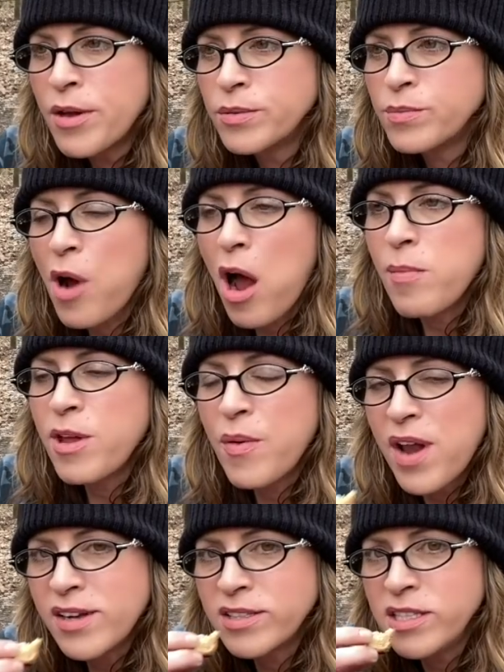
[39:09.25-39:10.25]
Probably when
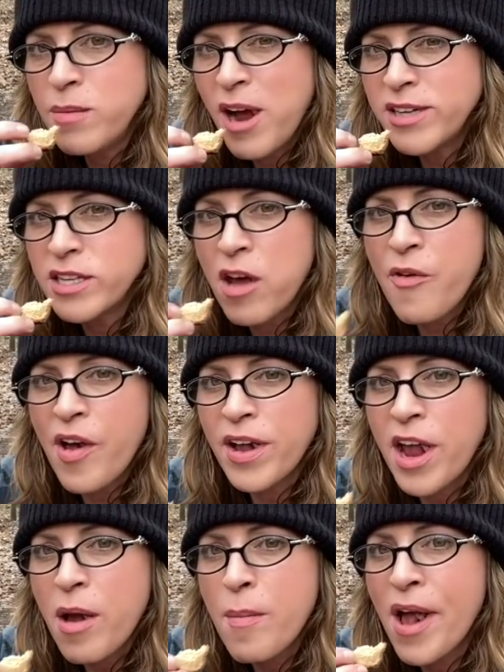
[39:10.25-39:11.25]
I see myself on
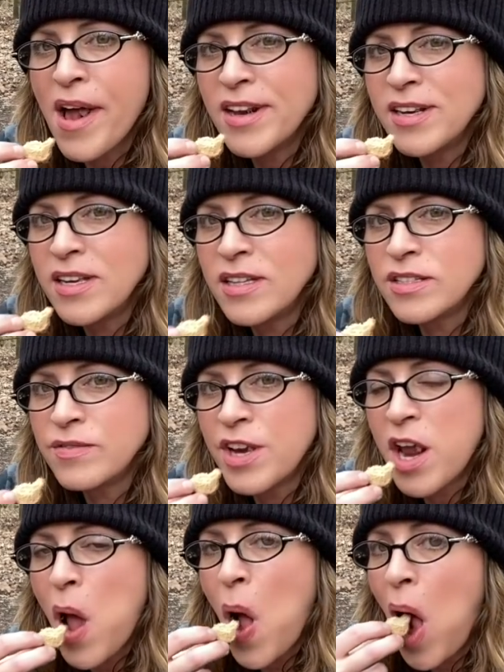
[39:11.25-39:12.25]
camera editing this
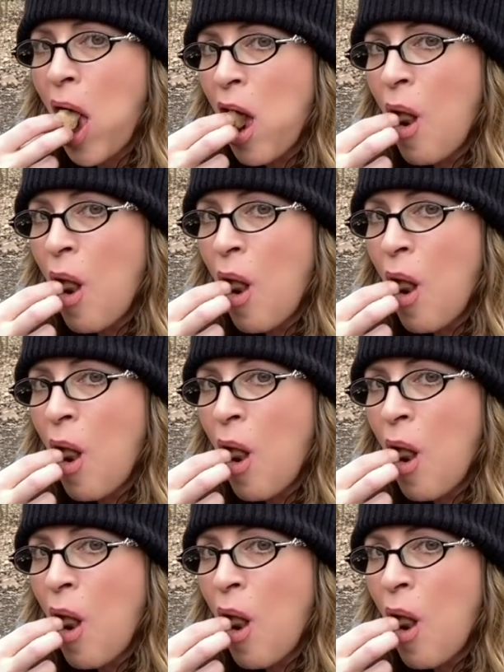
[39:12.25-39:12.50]
video